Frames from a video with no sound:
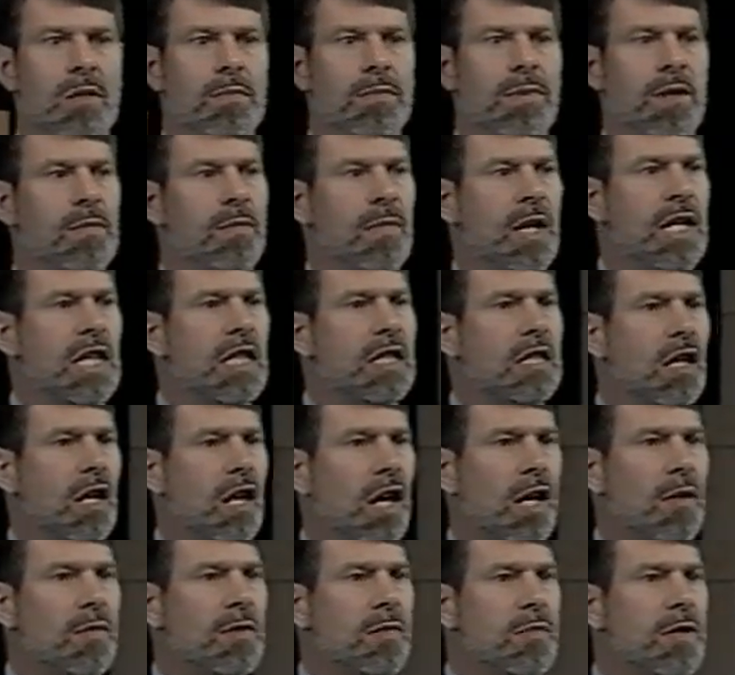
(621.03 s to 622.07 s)
But many
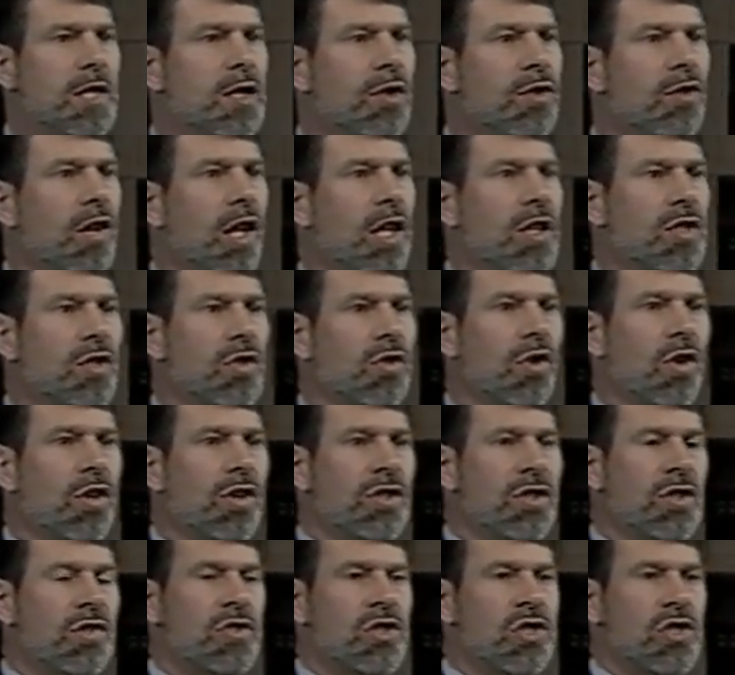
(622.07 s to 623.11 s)
times, meteorites are
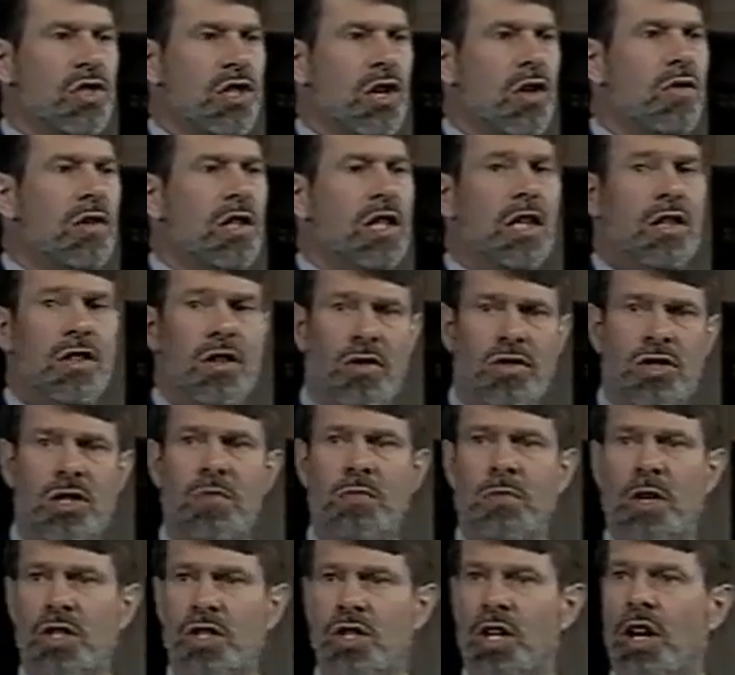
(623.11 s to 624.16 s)
also stony, and those are
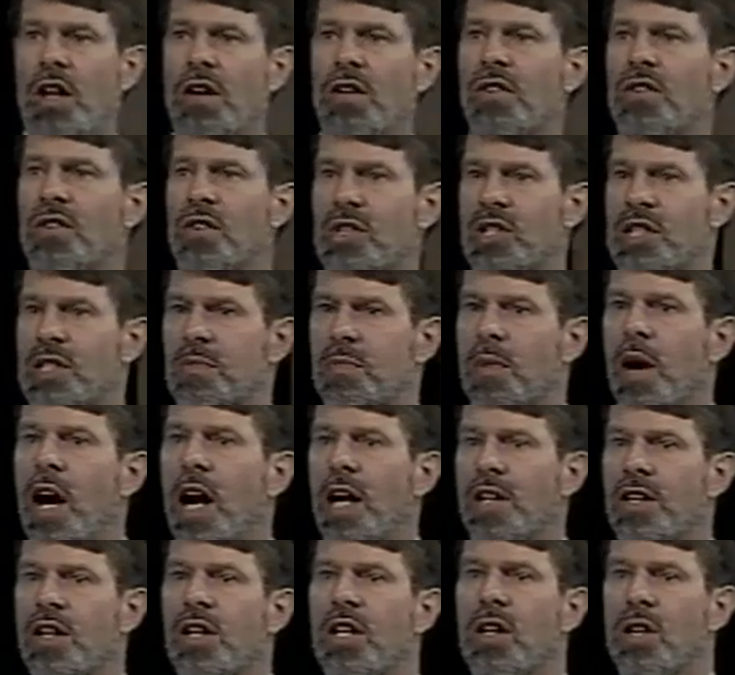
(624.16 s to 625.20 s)
much harder to
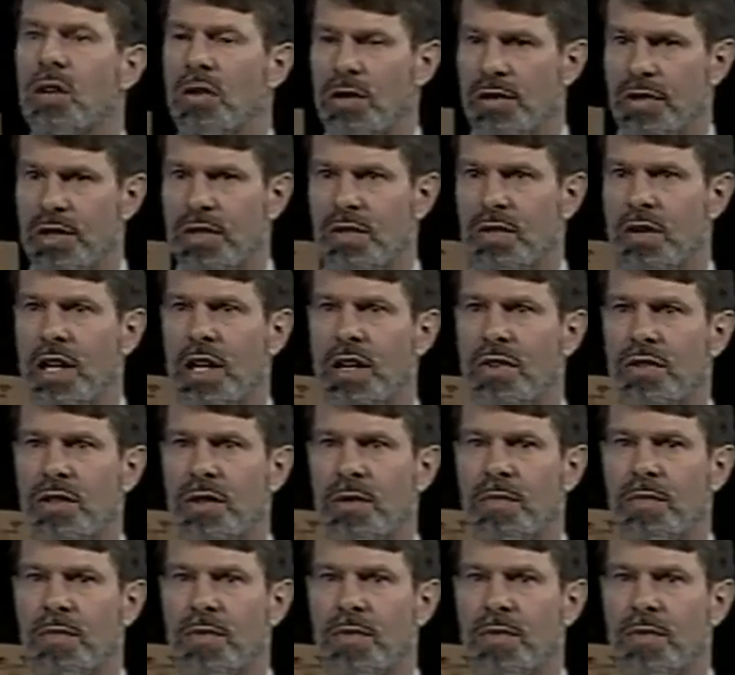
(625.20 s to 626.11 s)
spot on the ground.